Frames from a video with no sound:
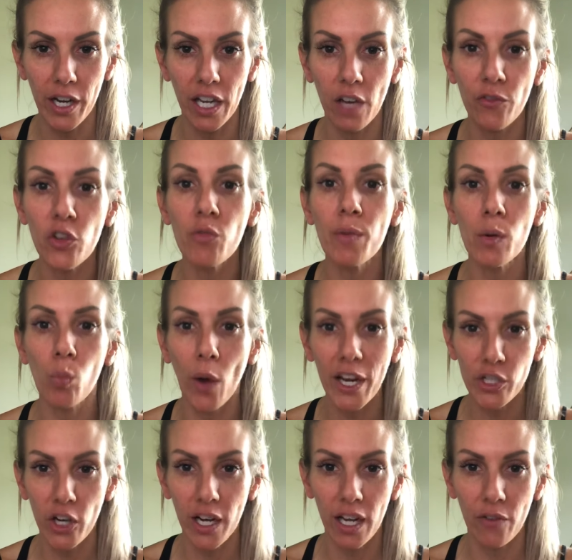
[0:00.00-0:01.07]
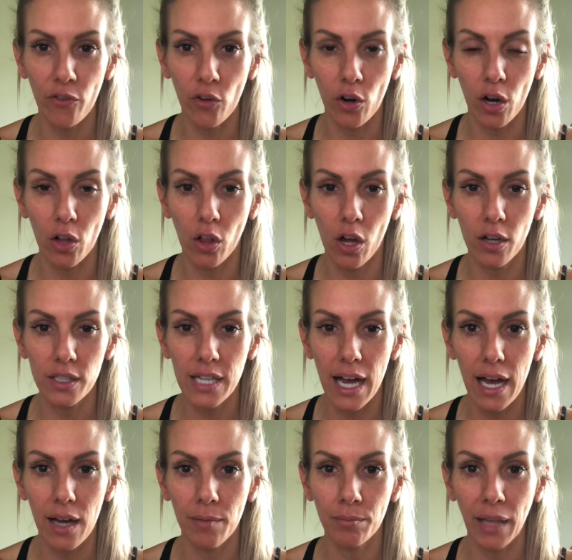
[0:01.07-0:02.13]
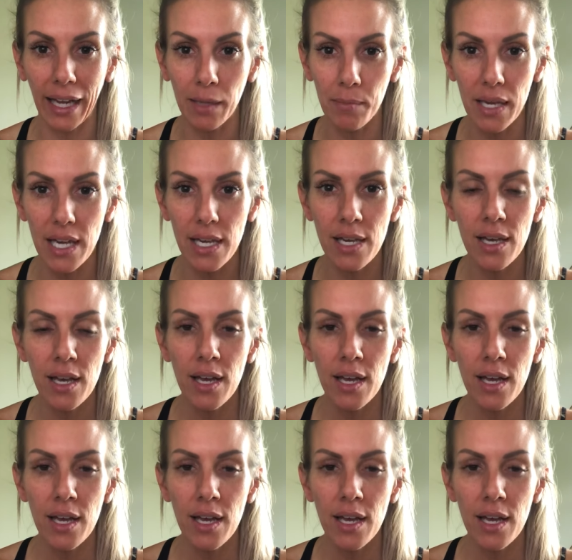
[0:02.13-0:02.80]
If you've been weight training for a long time, like me,